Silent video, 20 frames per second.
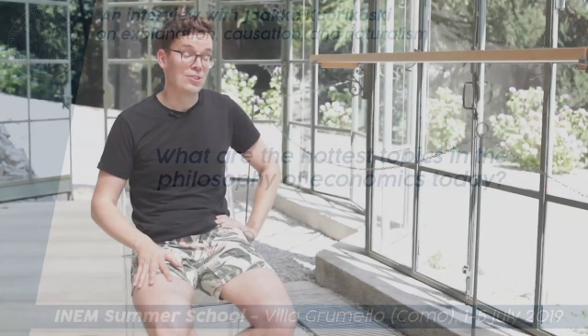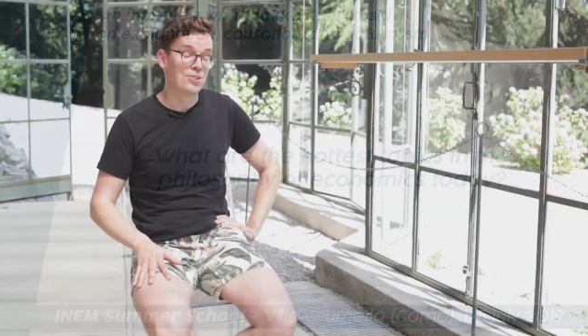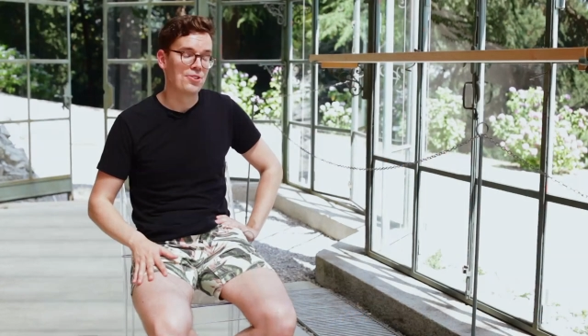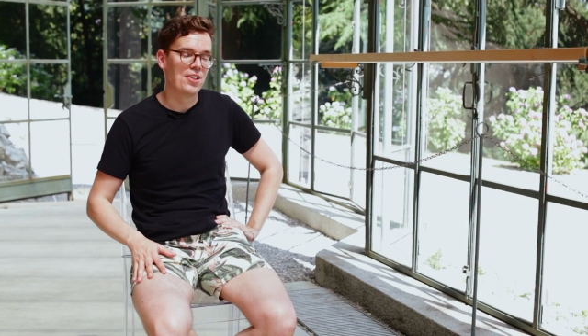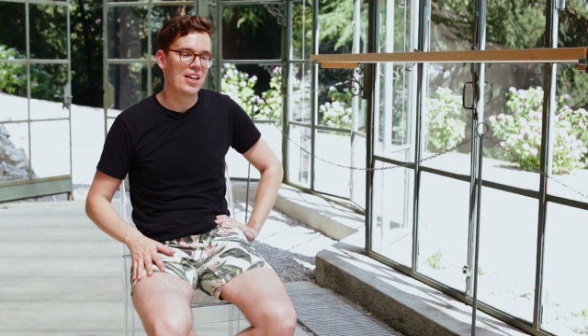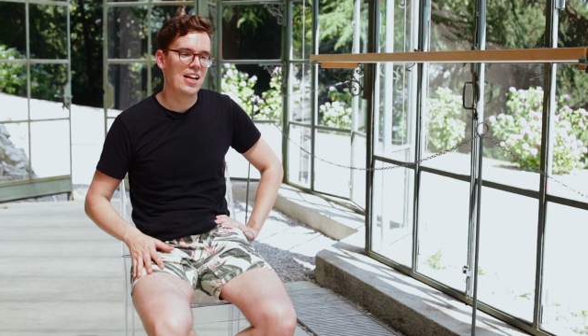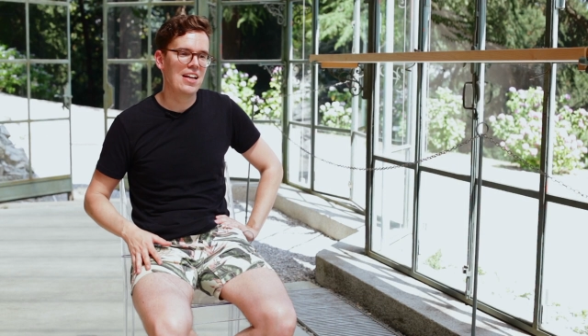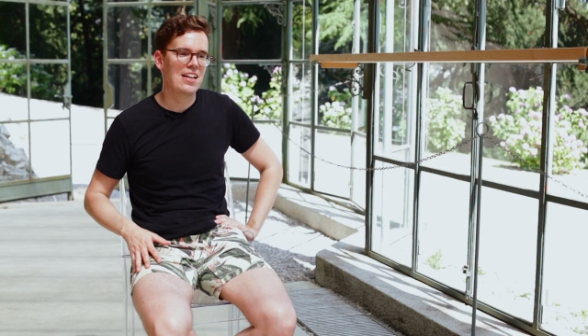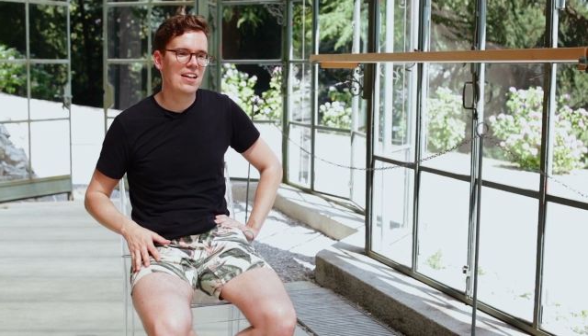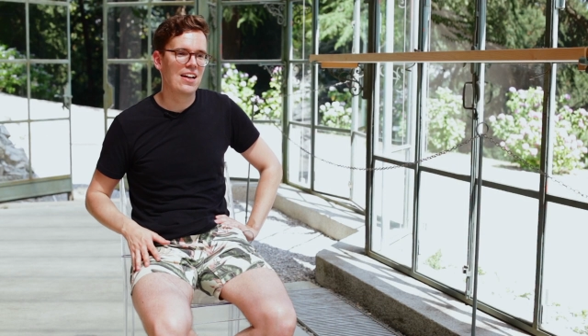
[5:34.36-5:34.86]

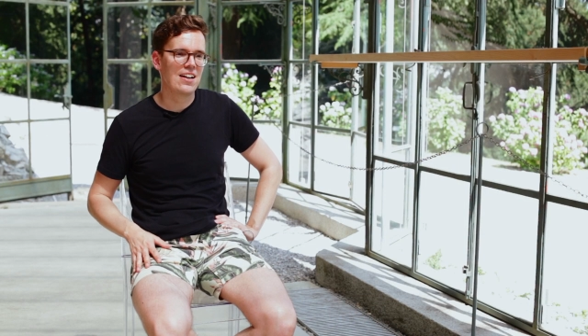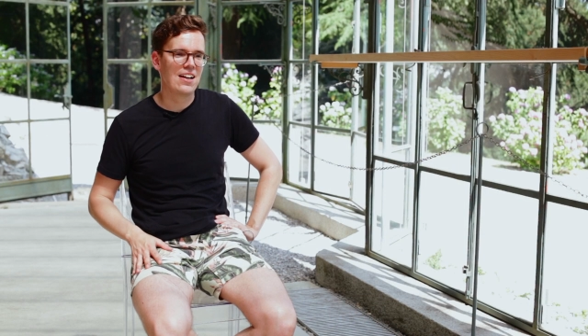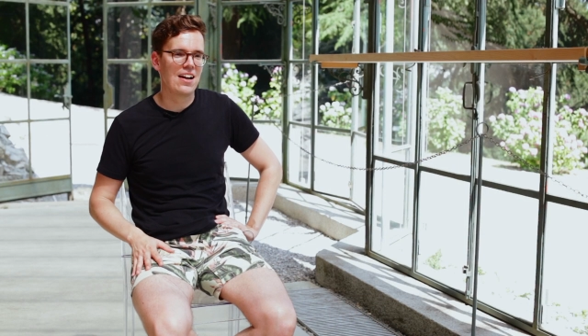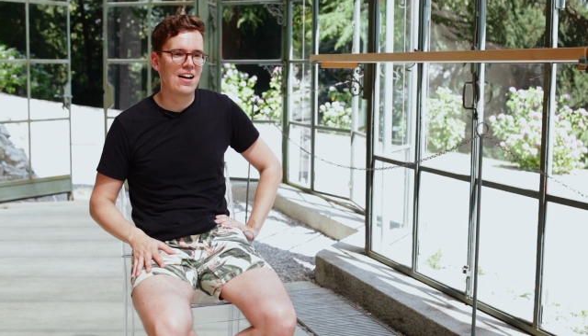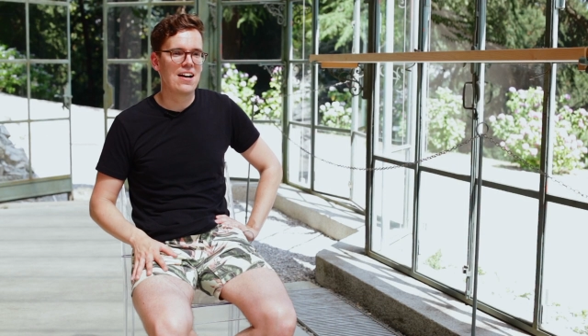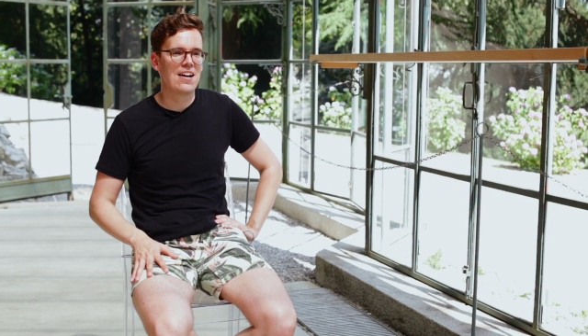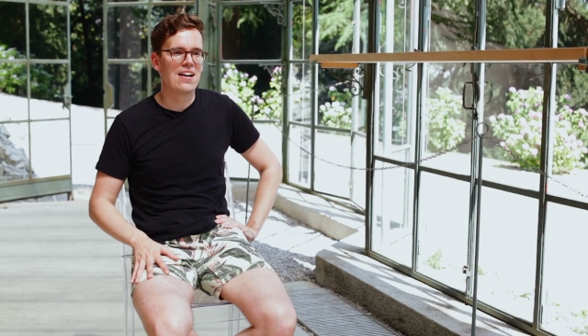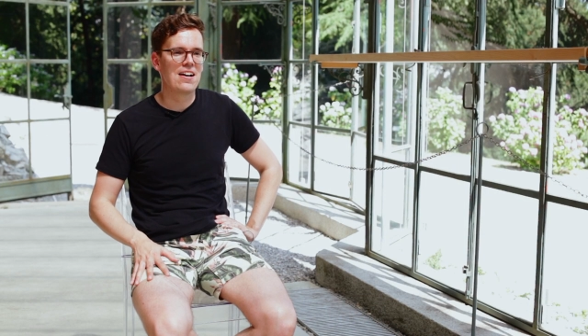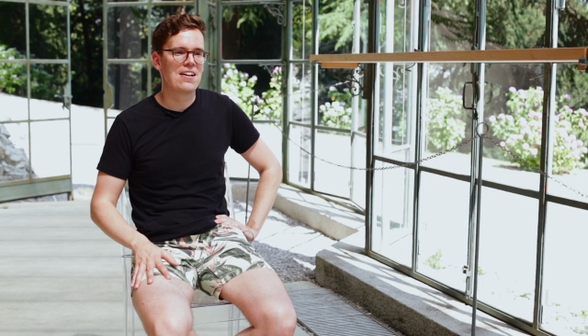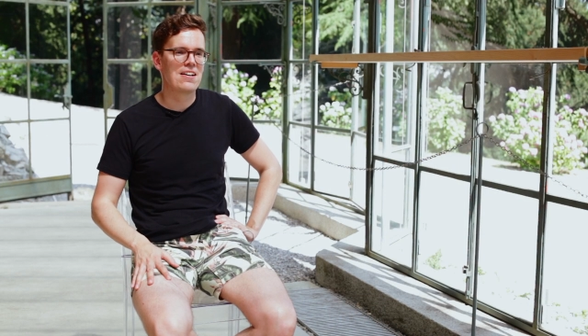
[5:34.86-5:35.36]
Today, uh,
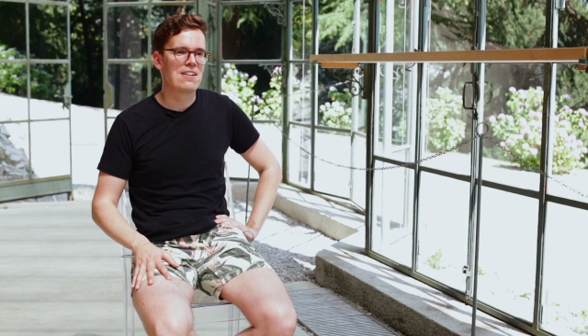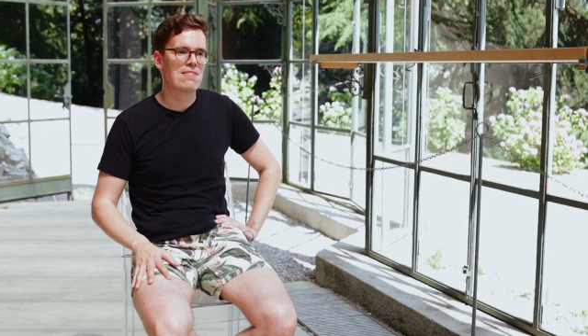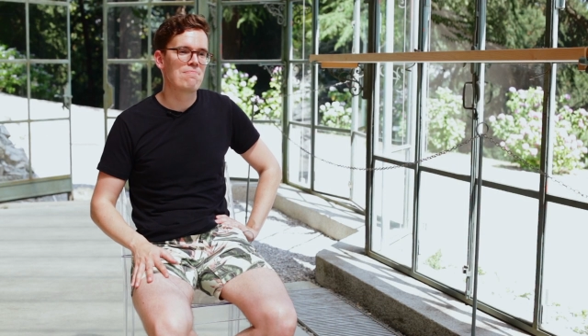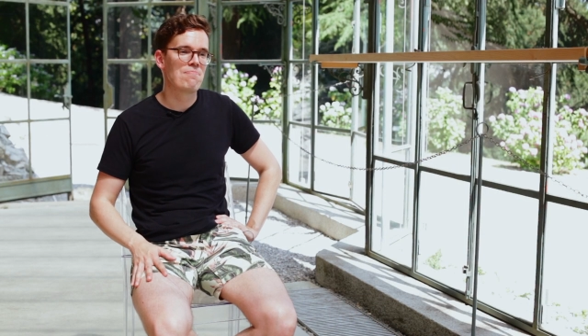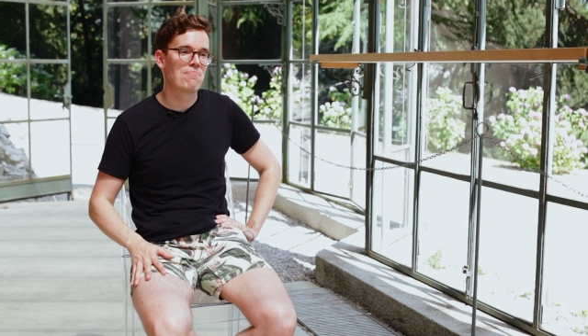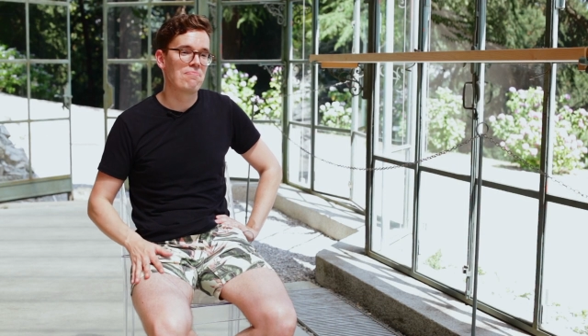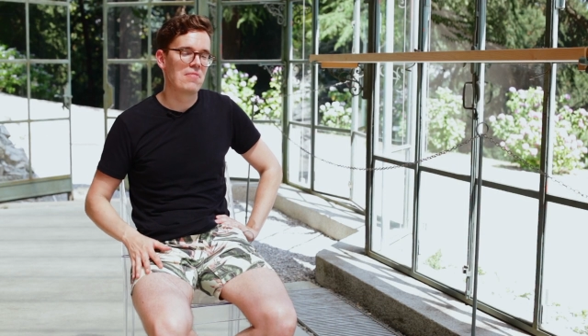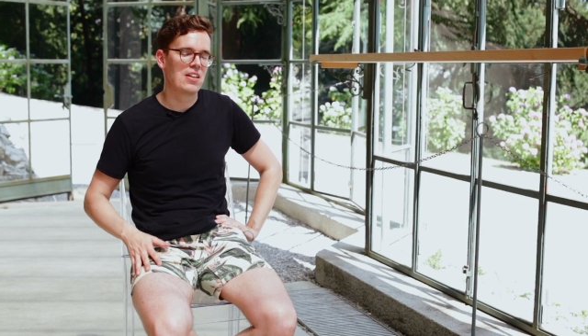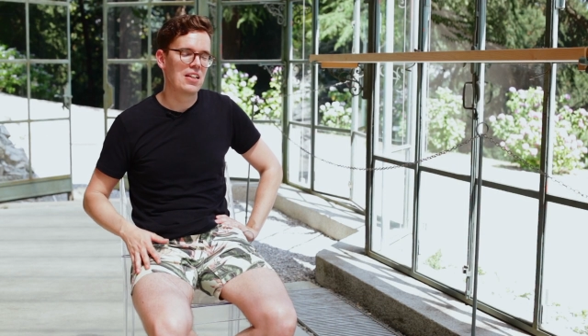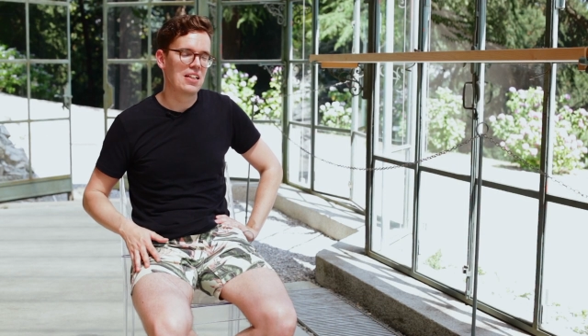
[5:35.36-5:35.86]

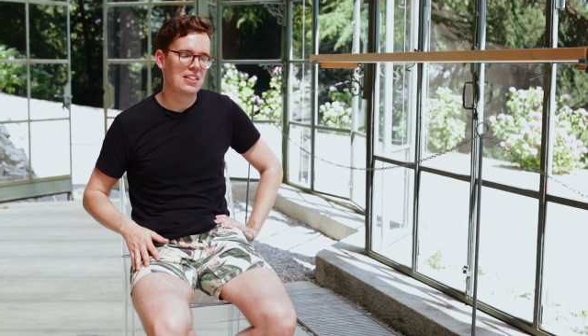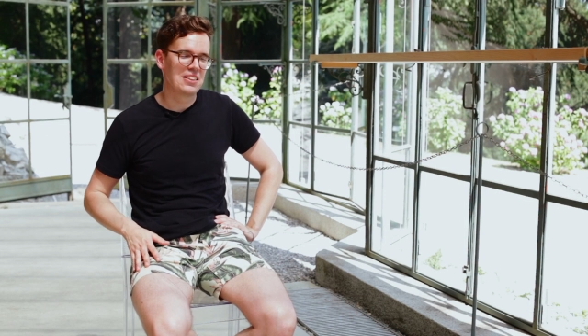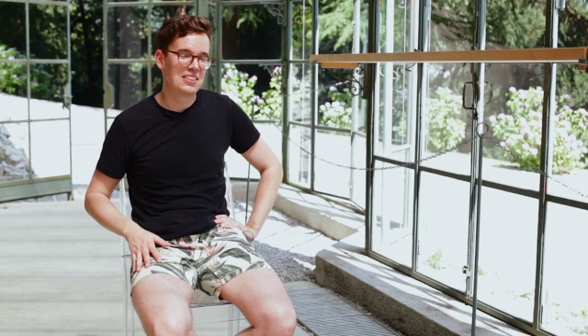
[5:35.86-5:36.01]
uh,